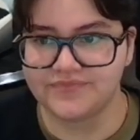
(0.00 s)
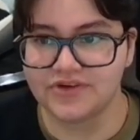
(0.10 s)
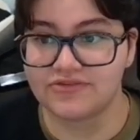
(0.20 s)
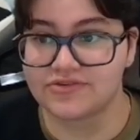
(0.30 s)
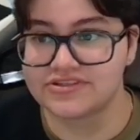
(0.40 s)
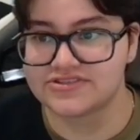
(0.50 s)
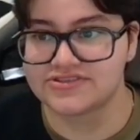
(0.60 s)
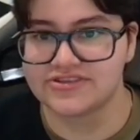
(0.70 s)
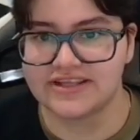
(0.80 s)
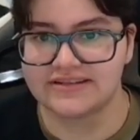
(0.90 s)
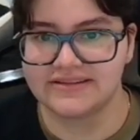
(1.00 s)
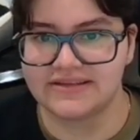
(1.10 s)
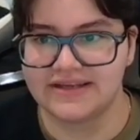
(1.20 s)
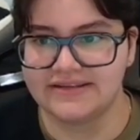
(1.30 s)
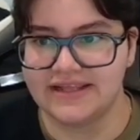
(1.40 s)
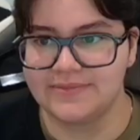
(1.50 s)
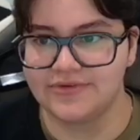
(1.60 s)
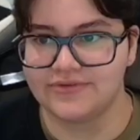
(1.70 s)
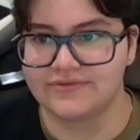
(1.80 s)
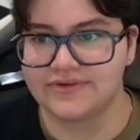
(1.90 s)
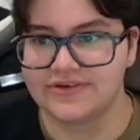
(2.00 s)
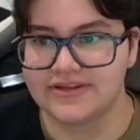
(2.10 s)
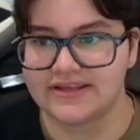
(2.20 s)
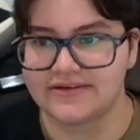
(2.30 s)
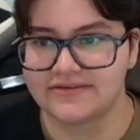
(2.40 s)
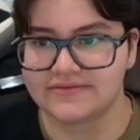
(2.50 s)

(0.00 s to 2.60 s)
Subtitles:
Of course, there's also like live and day mode that you can like